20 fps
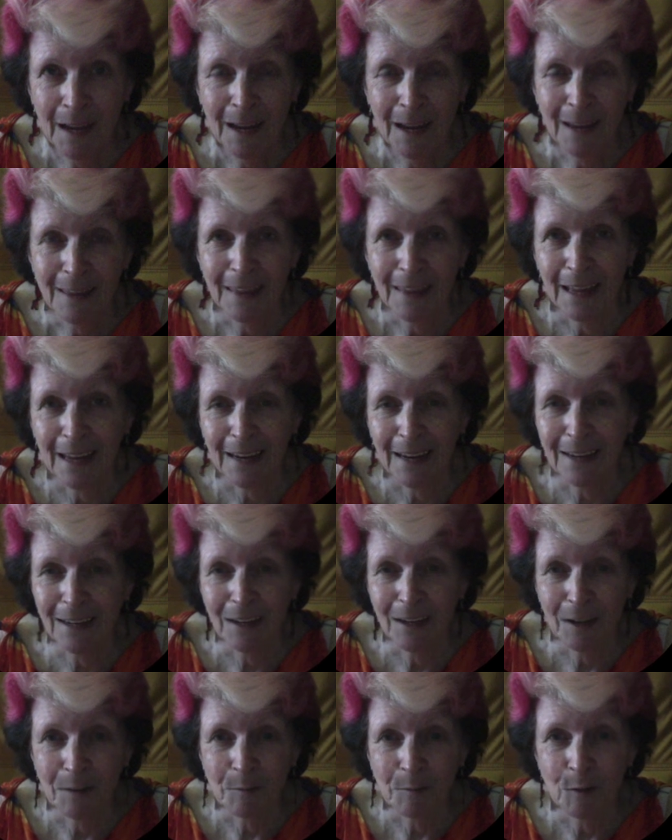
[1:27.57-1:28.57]
that
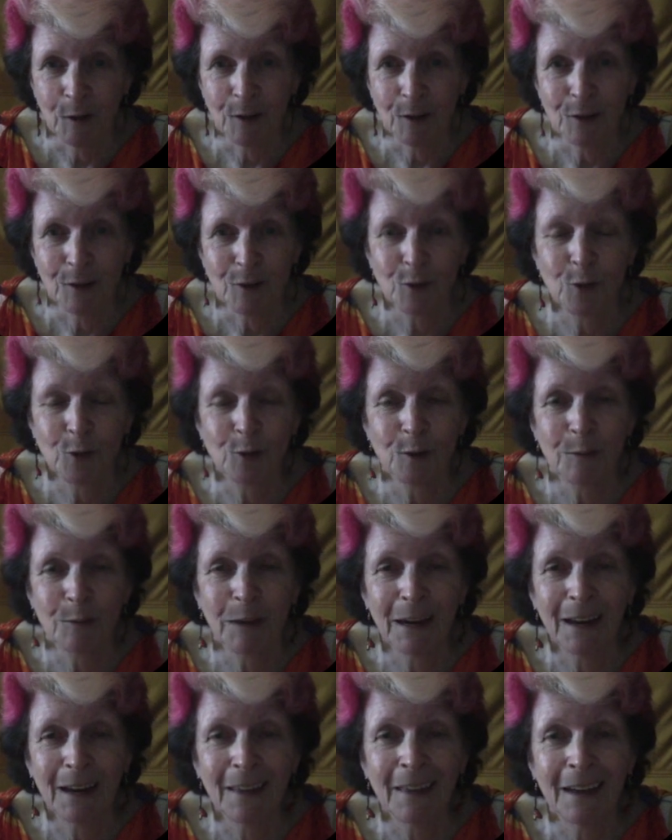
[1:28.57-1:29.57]
I'm going to talk about,
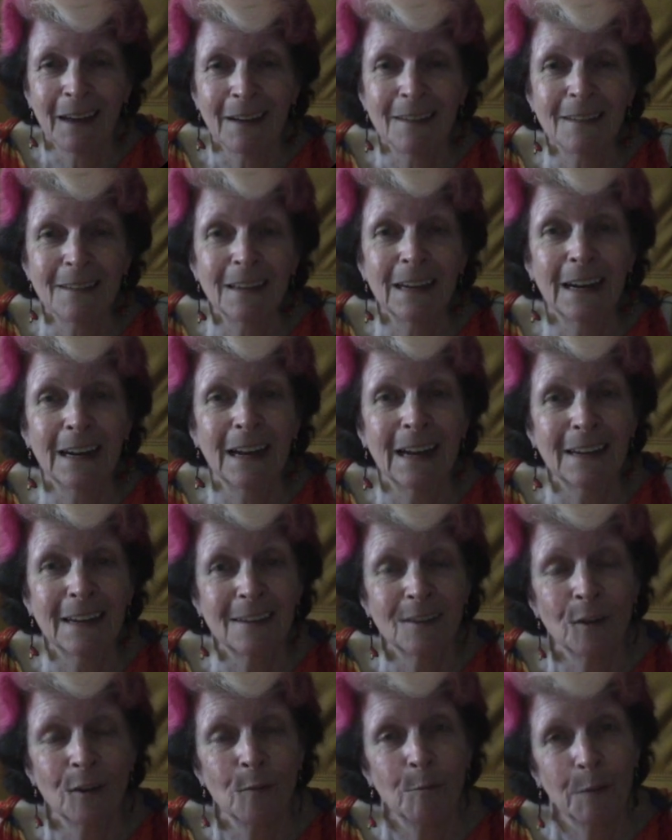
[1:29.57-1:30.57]
and that is that it has
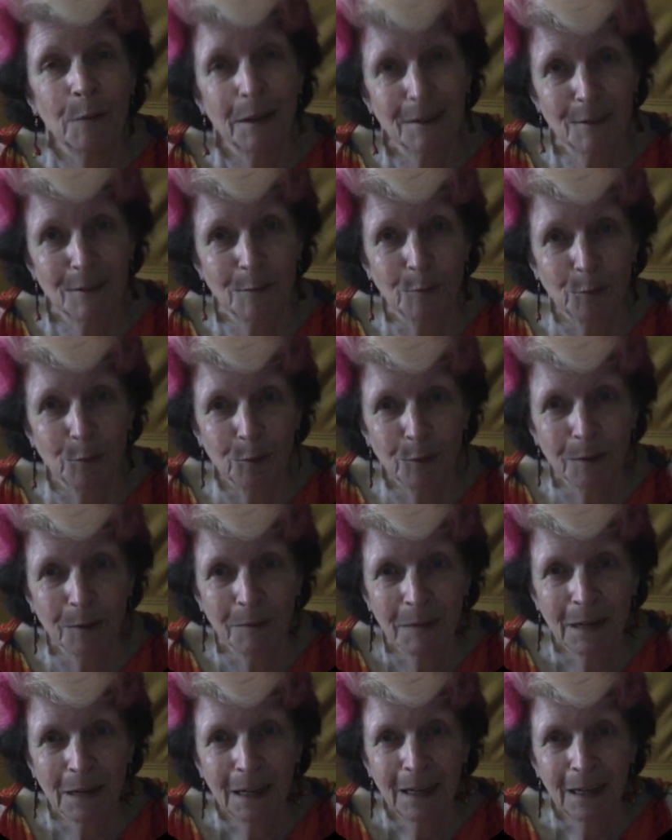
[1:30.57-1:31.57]
no baseboard.
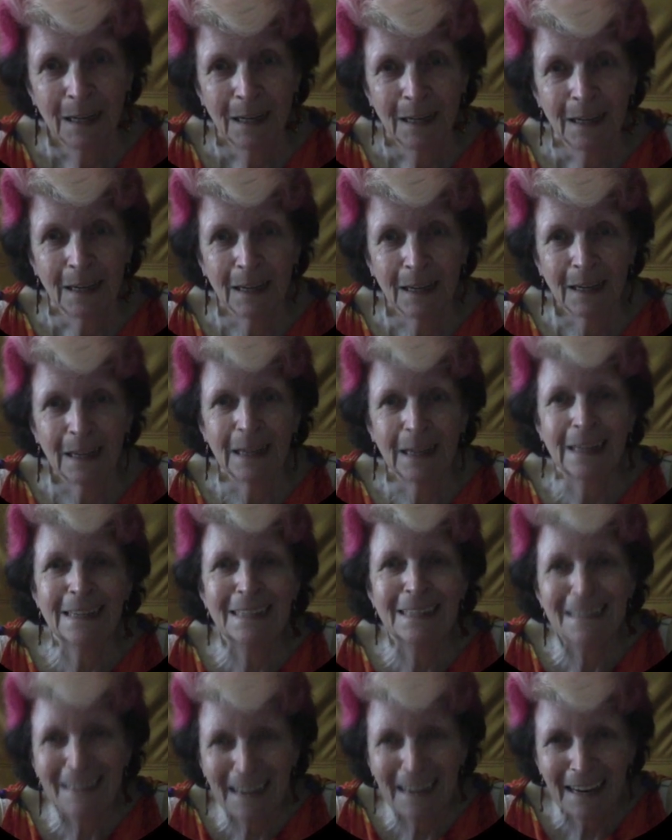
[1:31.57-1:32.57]
It
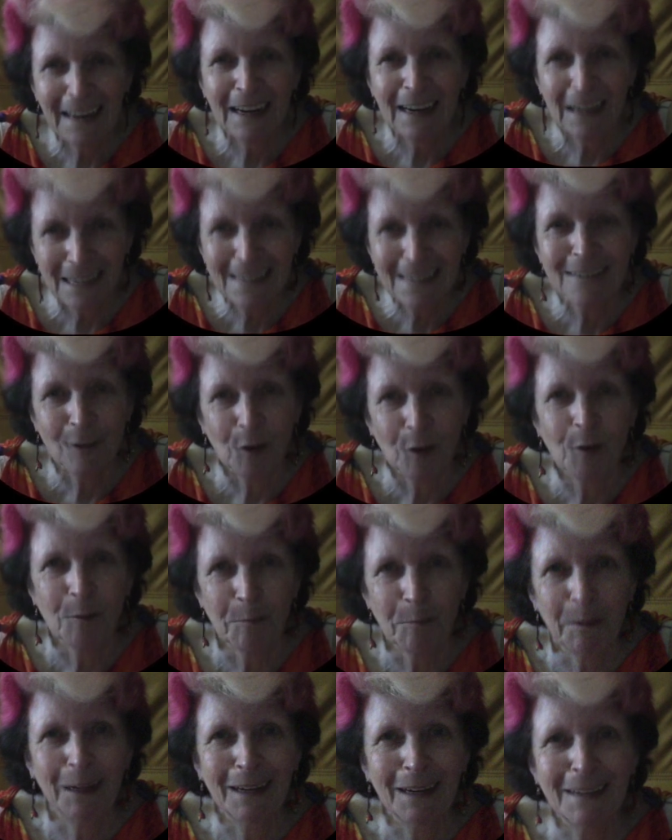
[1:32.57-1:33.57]
is on a
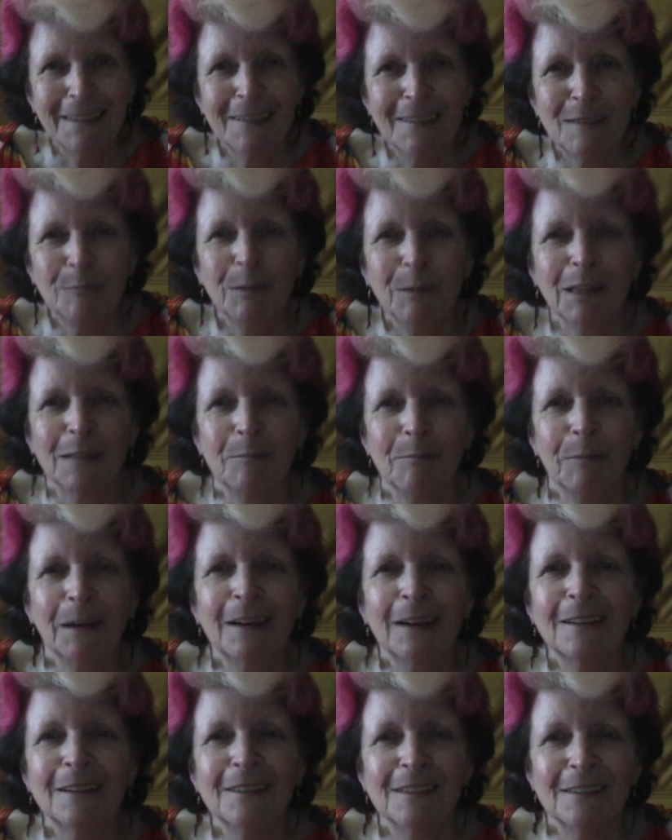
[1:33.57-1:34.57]
base, but the
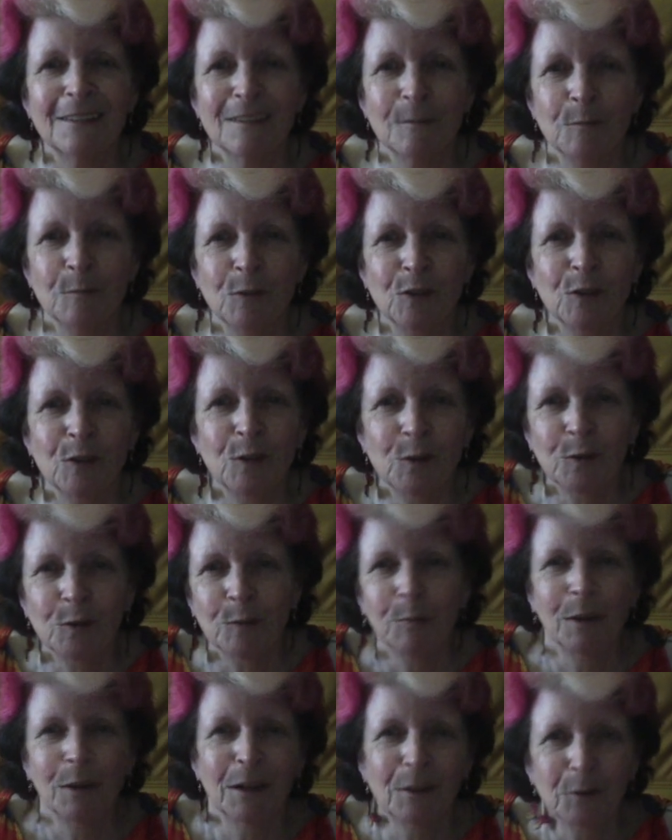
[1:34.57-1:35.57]
base is obscured
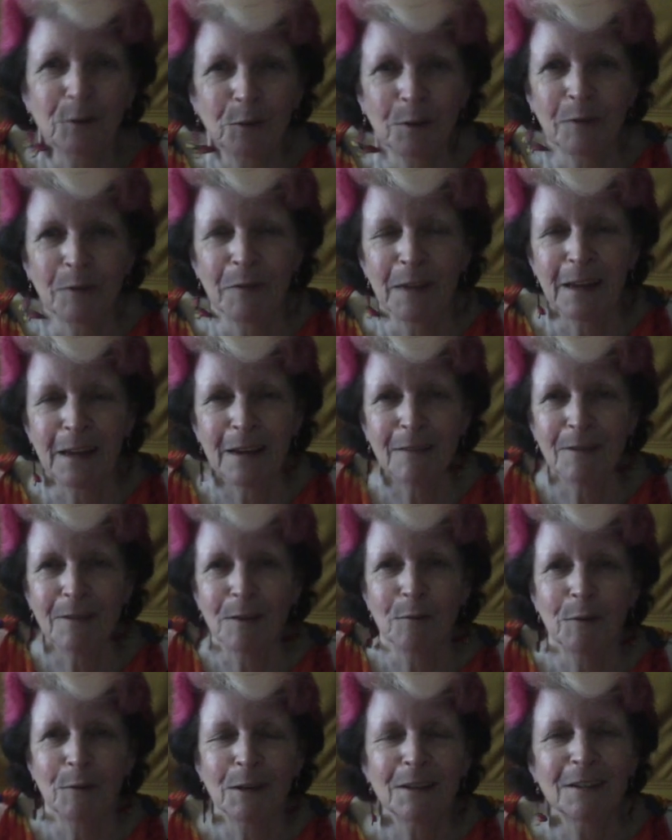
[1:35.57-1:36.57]
by all of the
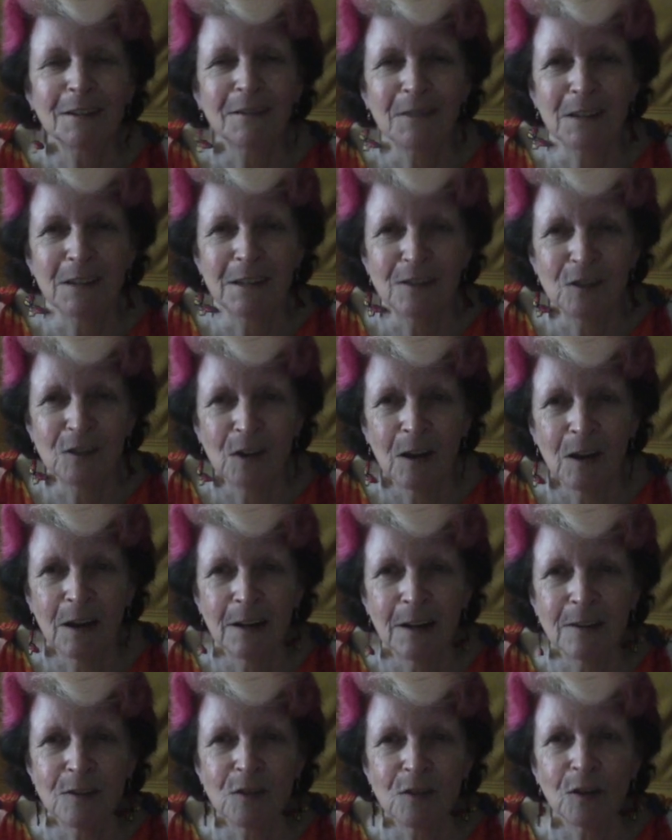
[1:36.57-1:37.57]
rest of the design,
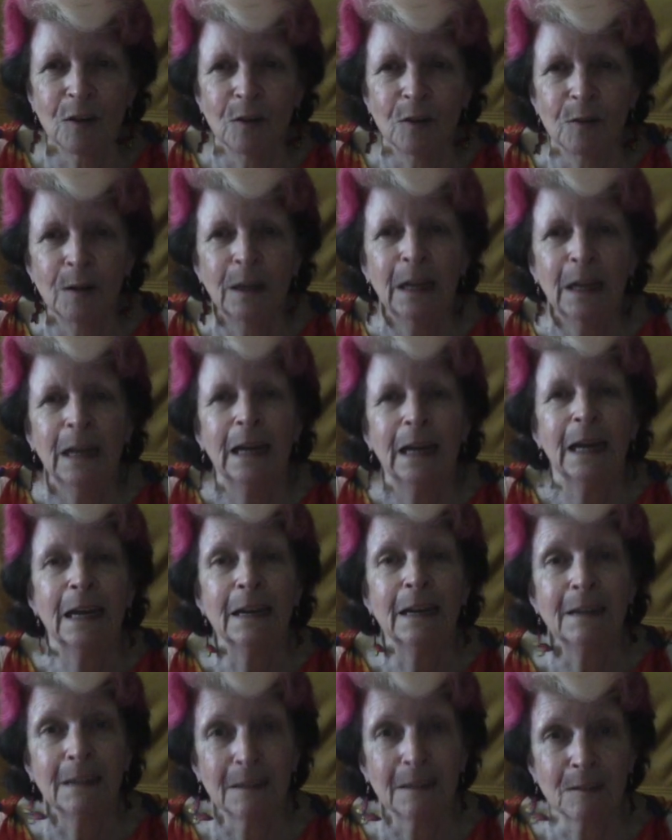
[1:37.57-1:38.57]
and so it
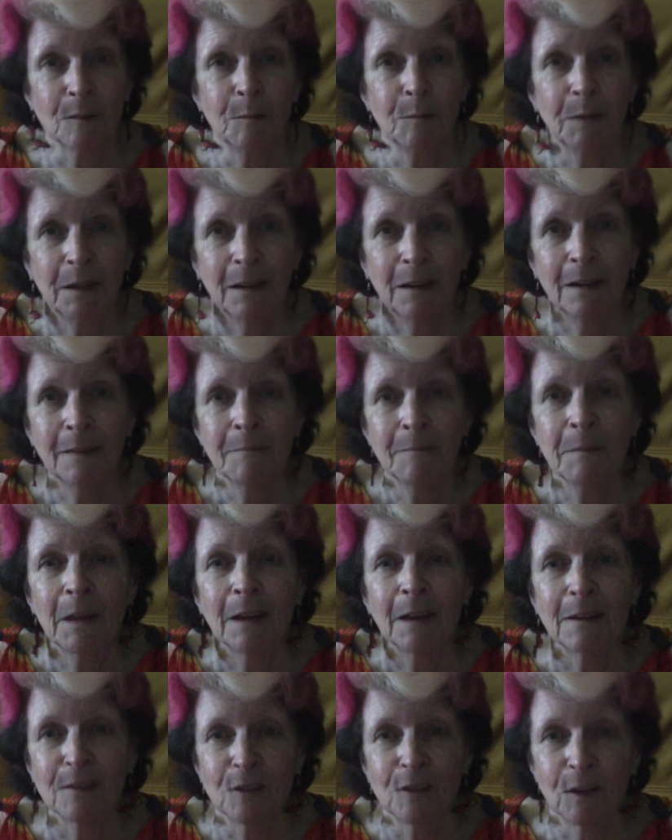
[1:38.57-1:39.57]
does appear
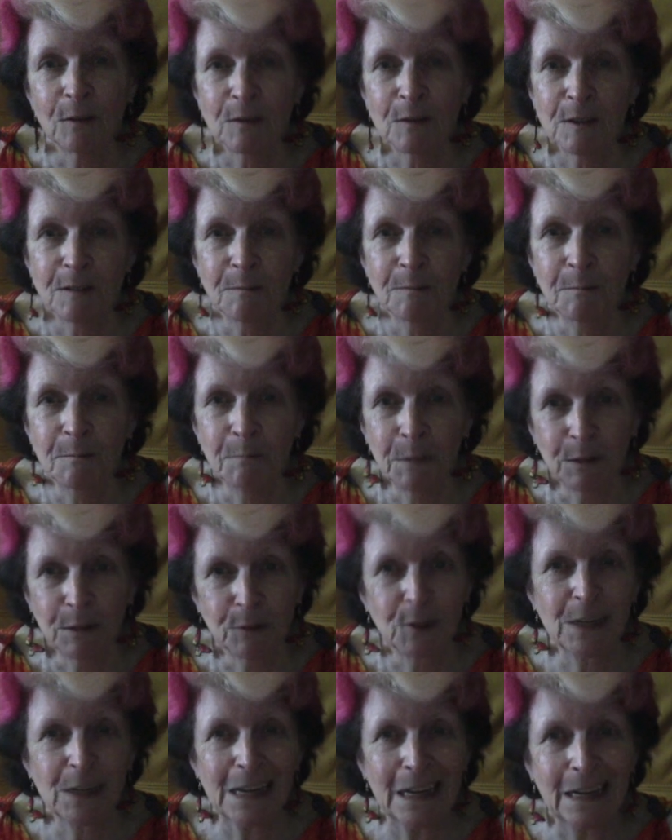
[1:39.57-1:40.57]
as though it's
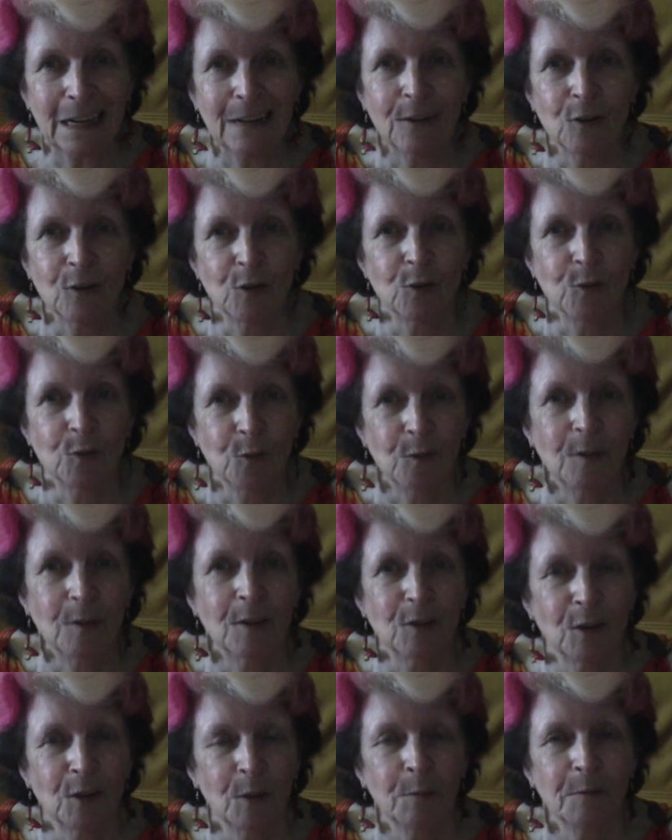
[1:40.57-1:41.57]
melting into the
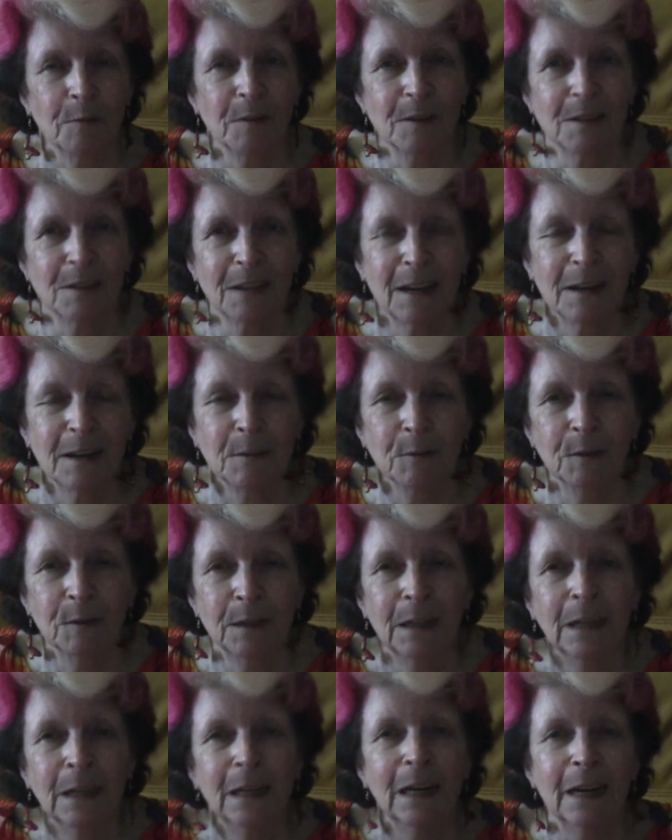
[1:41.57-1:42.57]
top of the table,
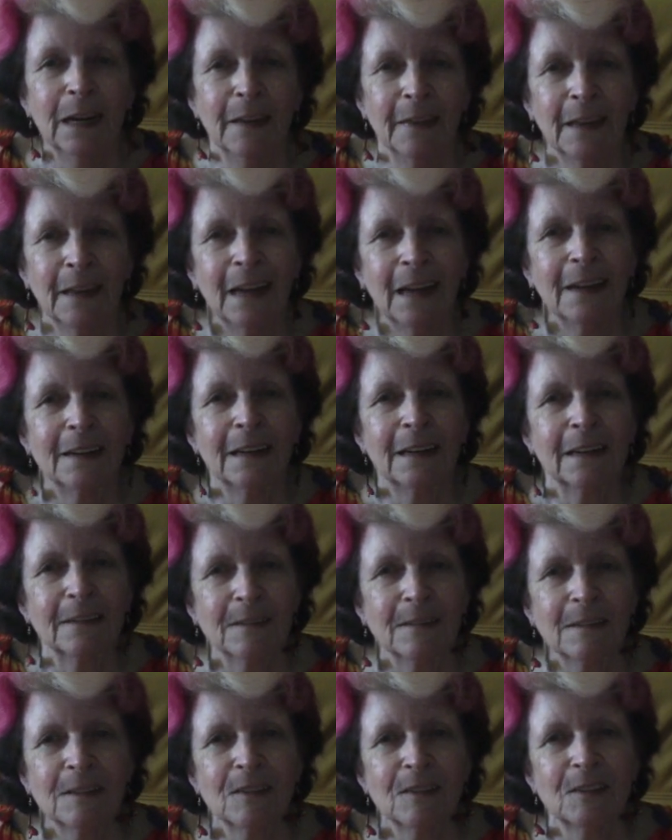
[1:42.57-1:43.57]
and that
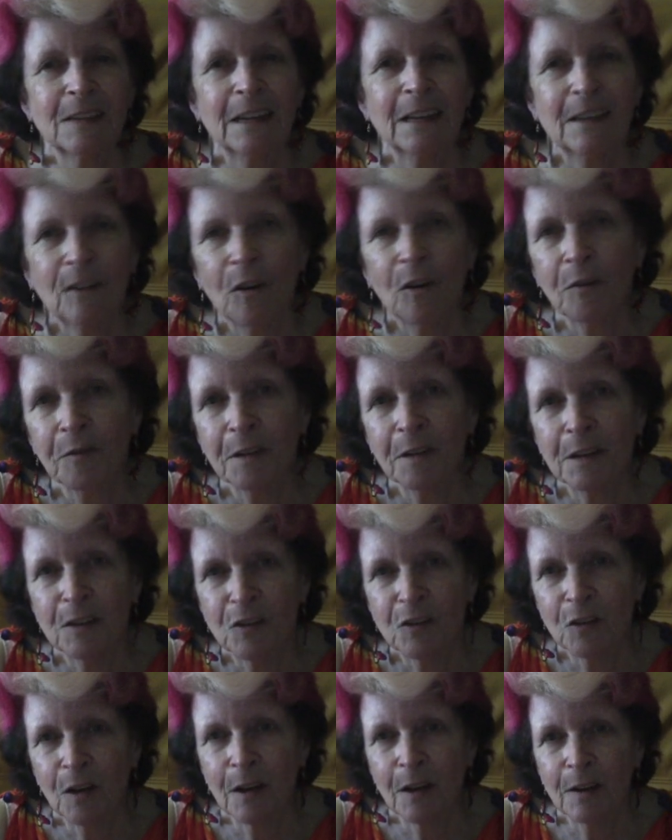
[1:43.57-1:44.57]
doesn't set off the
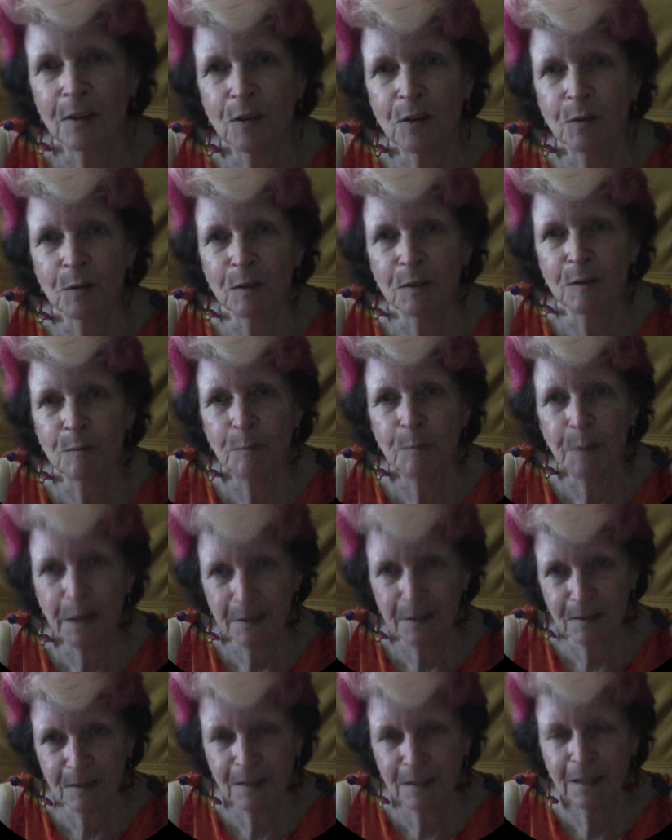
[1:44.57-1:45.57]
design to its
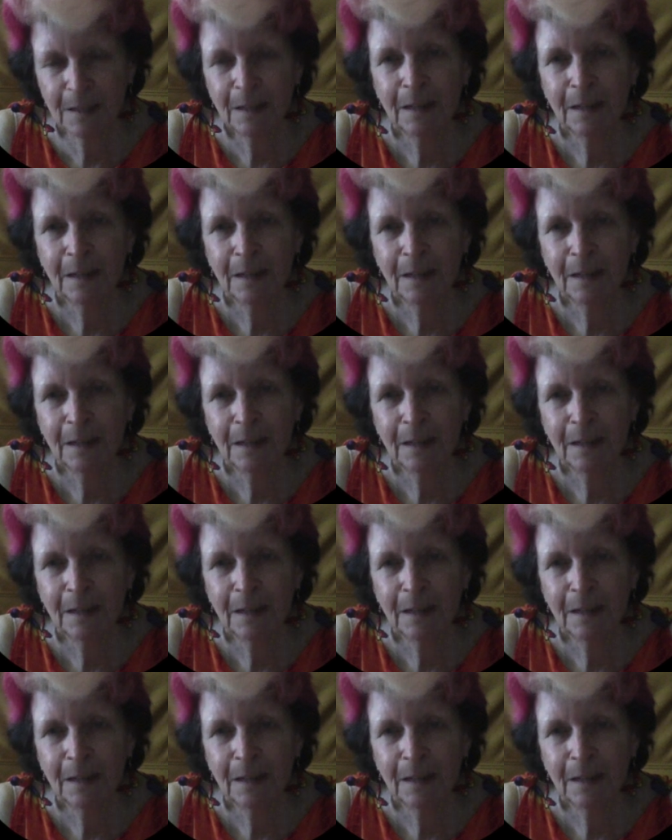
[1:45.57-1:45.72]
best.